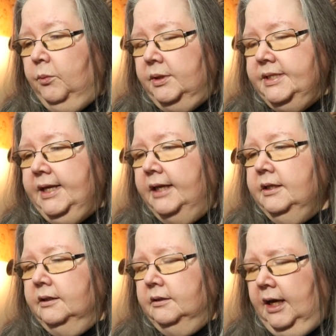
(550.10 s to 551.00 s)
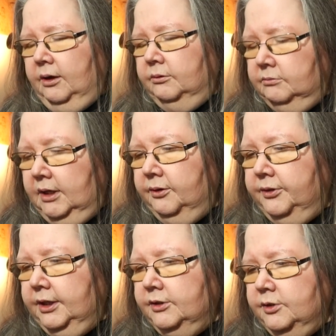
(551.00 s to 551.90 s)
was said and how
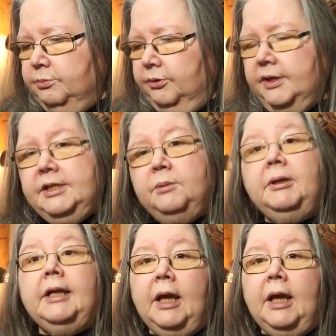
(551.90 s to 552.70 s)
things progressed at the meeting,